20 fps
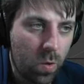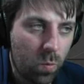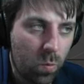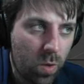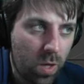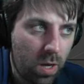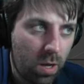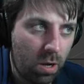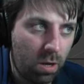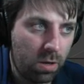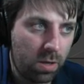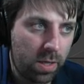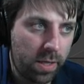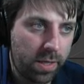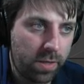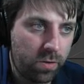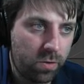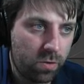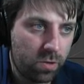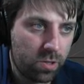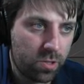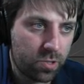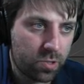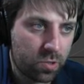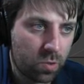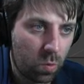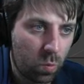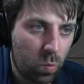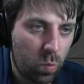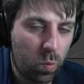will only use
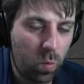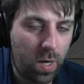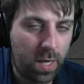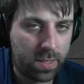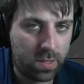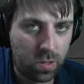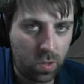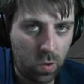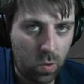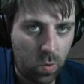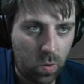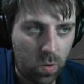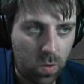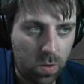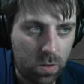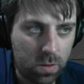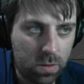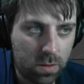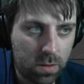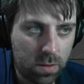one core.